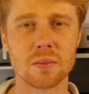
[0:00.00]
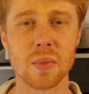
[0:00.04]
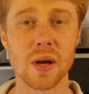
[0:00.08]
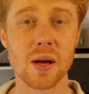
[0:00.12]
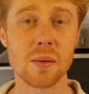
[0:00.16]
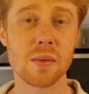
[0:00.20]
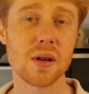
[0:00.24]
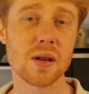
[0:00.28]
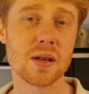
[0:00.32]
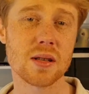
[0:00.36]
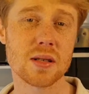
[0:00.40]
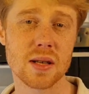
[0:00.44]

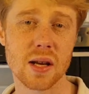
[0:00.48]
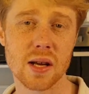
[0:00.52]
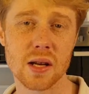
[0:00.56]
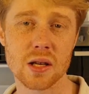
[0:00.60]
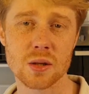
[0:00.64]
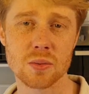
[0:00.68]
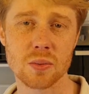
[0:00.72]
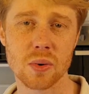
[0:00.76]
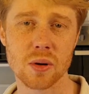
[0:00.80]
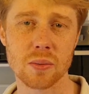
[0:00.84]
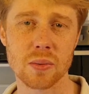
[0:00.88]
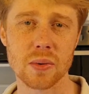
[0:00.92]
maybe it is aged
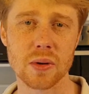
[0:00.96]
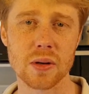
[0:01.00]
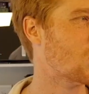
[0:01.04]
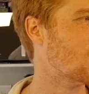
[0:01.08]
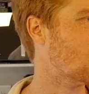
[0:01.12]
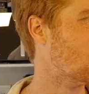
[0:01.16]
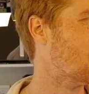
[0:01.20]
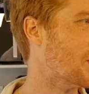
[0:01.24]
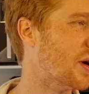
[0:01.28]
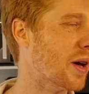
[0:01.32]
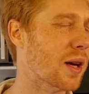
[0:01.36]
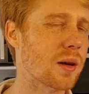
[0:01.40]
properly,
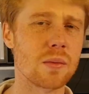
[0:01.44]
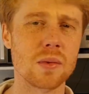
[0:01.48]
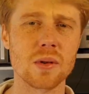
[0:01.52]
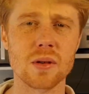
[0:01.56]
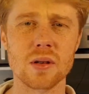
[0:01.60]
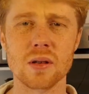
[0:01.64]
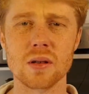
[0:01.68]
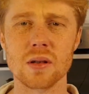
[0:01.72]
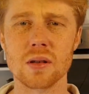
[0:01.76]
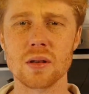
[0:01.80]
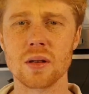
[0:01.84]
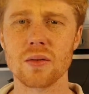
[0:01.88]
or
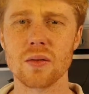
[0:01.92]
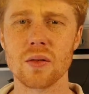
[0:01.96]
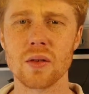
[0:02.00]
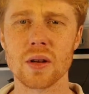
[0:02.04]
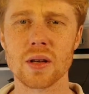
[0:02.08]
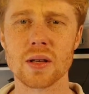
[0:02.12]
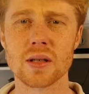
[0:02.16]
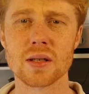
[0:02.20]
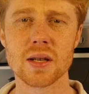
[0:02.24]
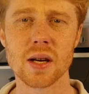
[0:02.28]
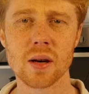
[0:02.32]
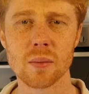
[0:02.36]
maybe
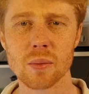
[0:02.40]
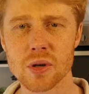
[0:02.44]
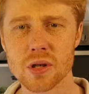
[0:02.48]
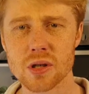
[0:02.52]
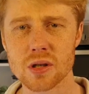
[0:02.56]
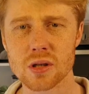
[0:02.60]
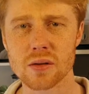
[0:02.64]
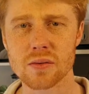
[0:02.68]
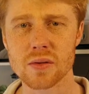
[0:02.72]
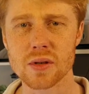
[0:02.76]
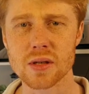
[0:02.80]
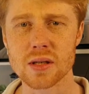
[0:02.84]
the
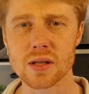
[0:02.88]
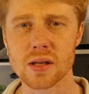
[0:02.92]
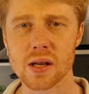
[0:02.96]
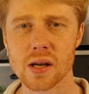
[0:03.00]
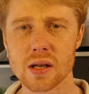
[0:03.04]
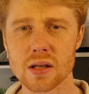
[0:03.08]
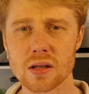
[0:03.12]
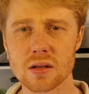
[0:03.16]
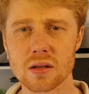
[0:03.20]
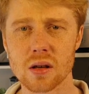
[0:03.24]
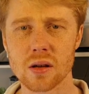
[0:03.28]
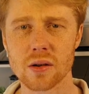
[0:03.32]
temperature of the
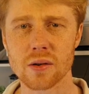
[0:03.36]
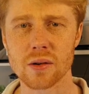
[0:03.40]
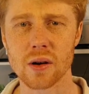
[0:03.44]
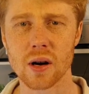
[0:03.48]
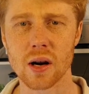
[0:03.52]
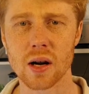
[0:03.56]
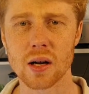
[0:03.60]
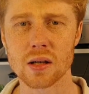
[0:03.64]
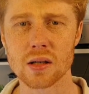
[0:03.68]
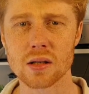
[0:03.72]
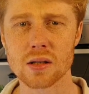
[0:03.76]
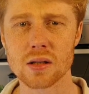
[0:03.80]
steak's not
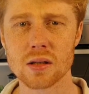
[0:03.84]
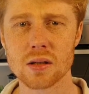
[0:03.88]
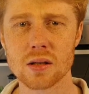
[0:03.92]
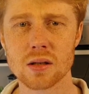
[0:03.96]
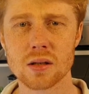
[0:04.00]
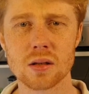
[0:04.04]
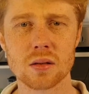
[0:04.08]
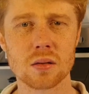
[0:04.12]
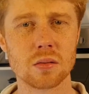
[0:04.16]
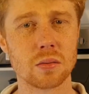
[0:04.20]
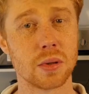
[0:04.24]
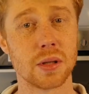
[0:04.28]
right.
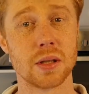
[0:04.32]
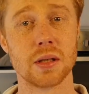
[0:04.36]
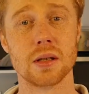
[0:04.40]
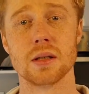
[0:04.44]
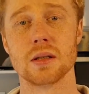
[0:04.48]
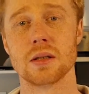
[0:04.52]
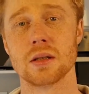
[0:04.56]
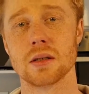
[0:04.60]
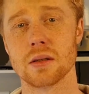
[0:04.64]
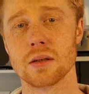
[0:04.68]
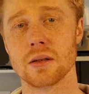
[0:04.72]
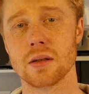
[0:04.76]
But
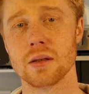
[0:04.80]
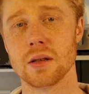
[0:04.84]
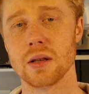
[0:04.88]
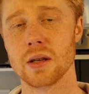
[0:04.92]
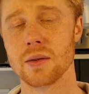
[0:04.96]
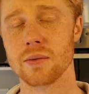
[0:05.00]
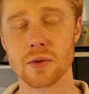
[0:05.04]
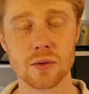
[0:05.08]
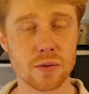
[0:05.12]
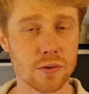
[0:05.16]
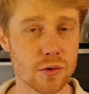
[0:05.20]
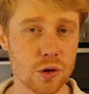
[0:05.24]
listen,
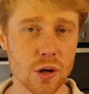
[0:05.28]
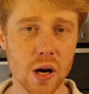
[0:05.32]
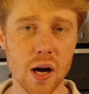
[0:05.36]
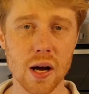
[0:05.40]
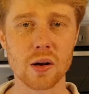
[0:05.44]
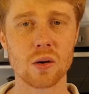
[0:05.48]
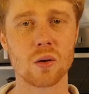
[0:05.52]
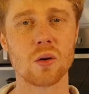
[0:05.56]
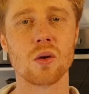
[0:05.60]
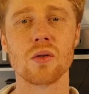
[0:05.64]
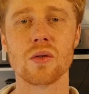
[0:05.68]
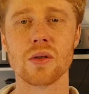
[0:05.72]
if you've
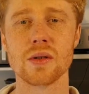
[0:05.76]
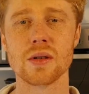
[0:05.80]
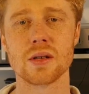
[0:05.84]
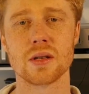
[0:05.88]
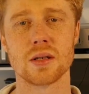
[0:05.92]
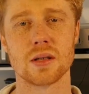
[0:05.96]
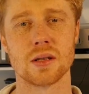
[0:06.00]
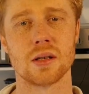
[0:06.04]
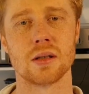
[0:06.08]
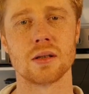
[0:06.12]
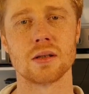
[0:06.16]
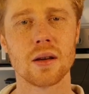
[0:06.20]
tried all these
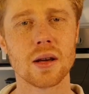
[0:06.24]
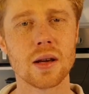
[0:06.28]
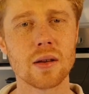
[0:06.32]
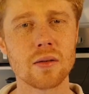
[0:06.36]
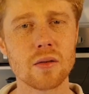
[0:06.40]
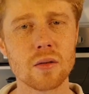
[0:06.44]
things, give